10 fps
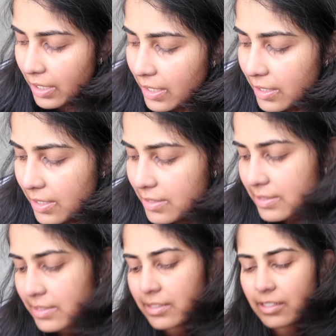
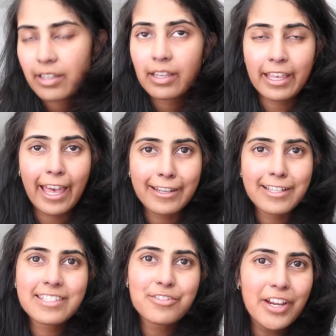is, again,
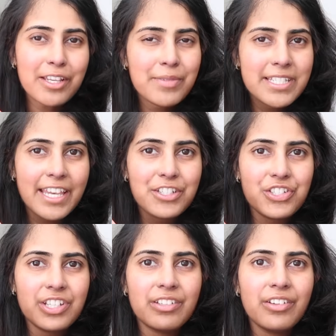it's a
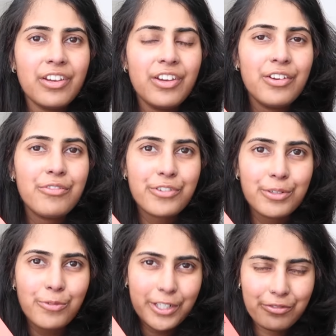recommendation
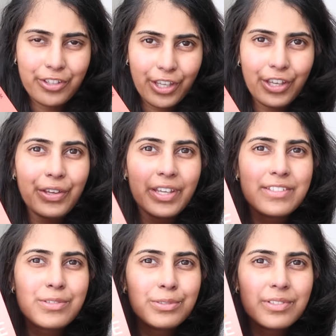from one of you.
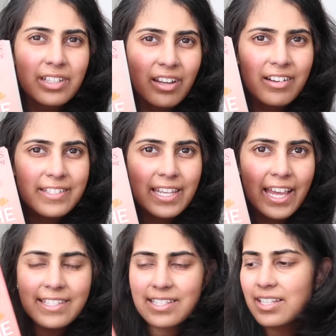It's called The Last
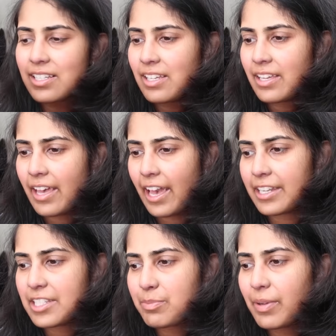Letter,
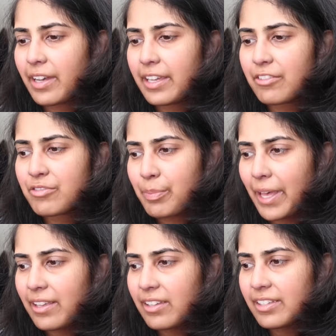and it's by
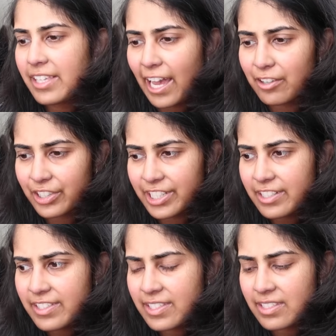Rebecca
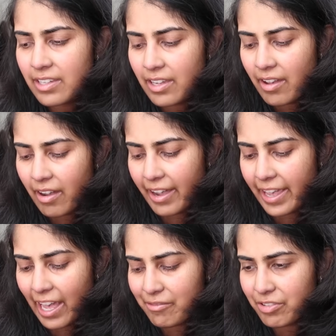Yarros. I
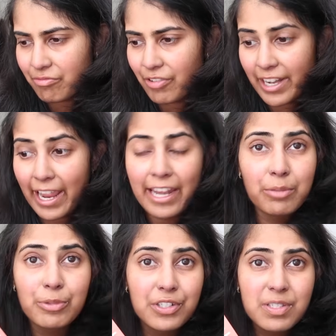haven't read
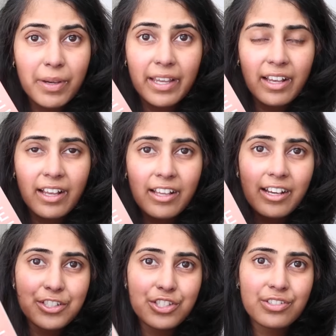any books by her,
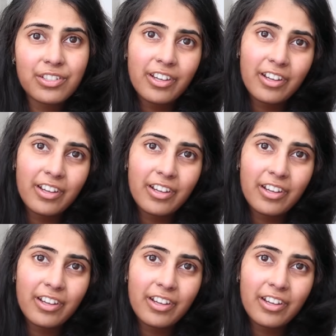I just